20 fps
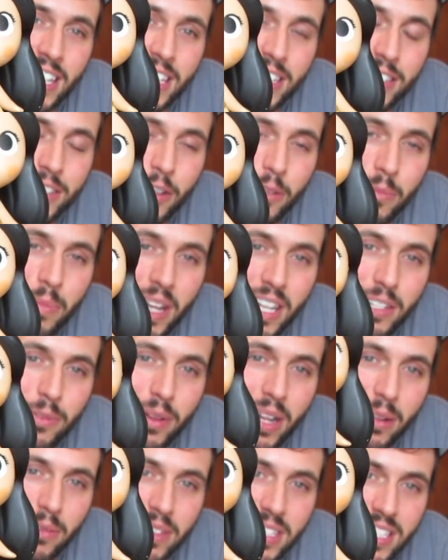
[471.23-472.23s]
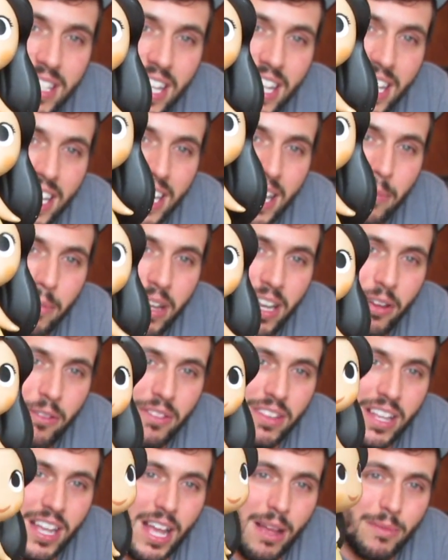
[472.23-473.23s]
So back to what I was saying, let me know
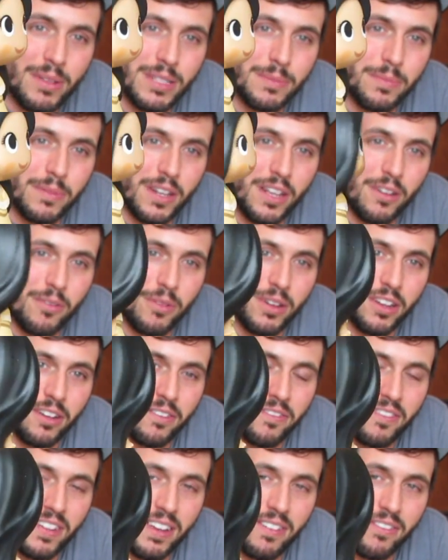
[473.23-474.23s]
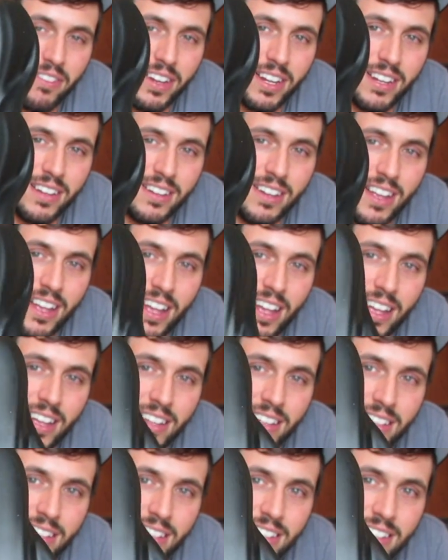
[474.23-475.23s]
in the comments below what your favorite uh,